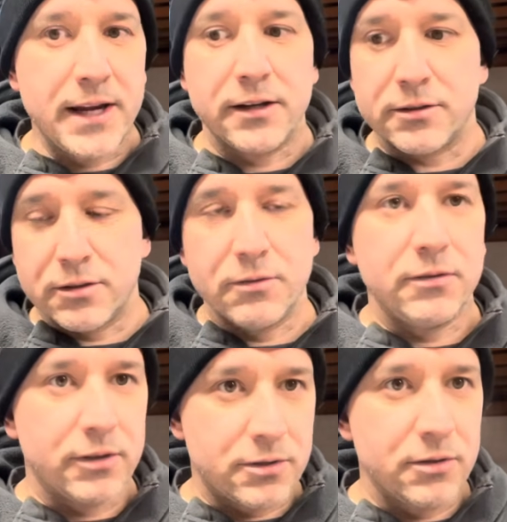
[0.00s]
your
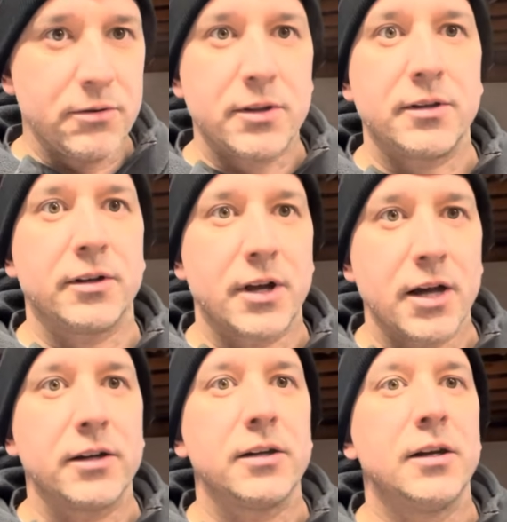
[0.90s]
tooth, your
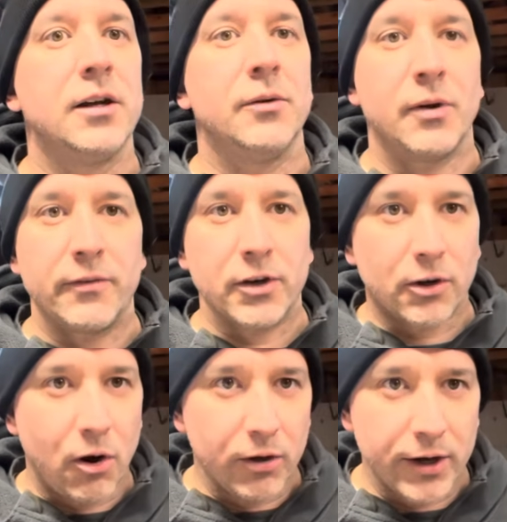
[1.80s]
cutter, whatever you're
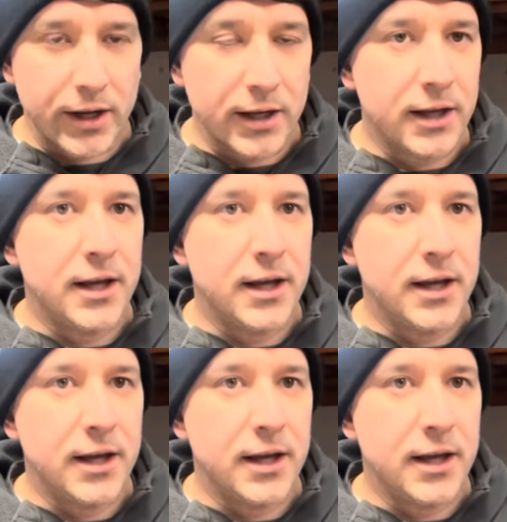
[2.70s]
calling it.